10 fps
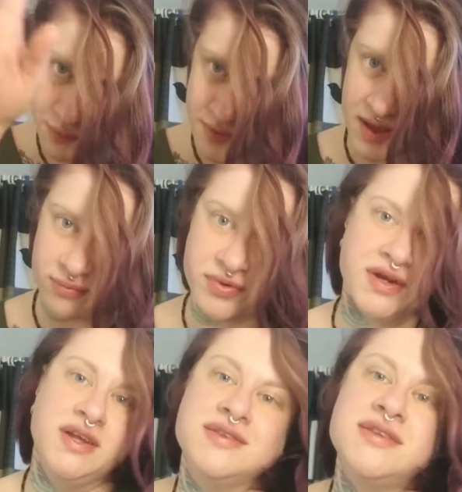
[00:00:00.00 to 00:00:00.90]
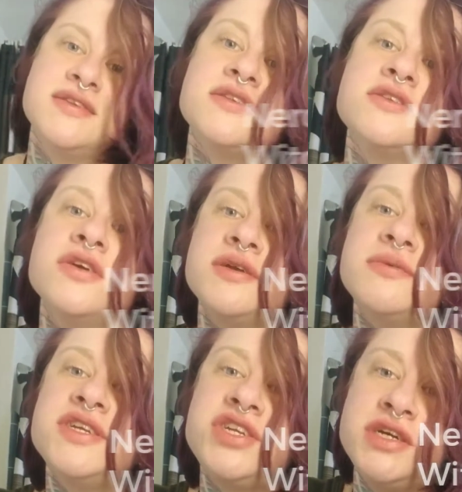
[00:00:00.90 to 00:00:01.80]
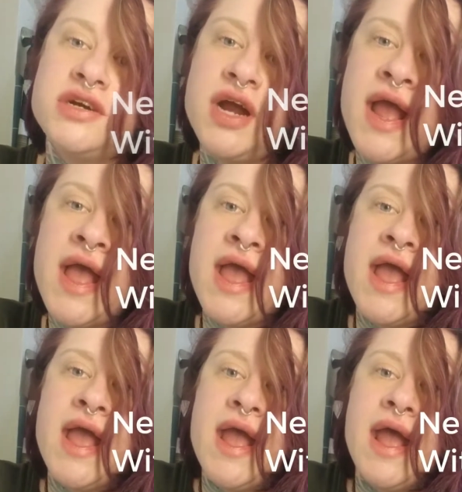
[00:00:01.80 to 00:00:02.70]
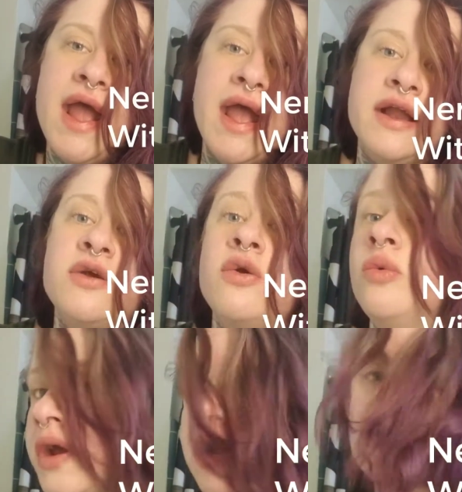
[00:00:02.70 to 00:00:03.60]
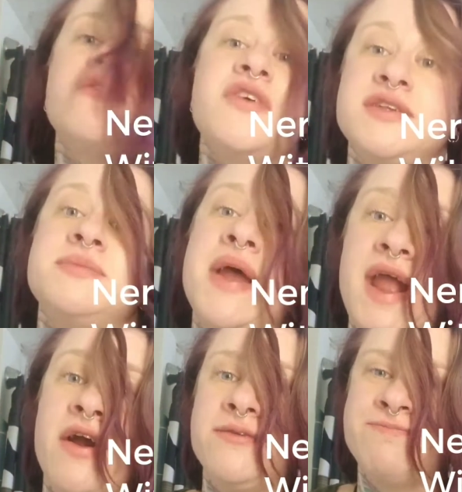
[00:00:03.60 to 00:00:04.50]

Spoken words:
Pretty Nerdy Witch here, and we're gonna fix my hair.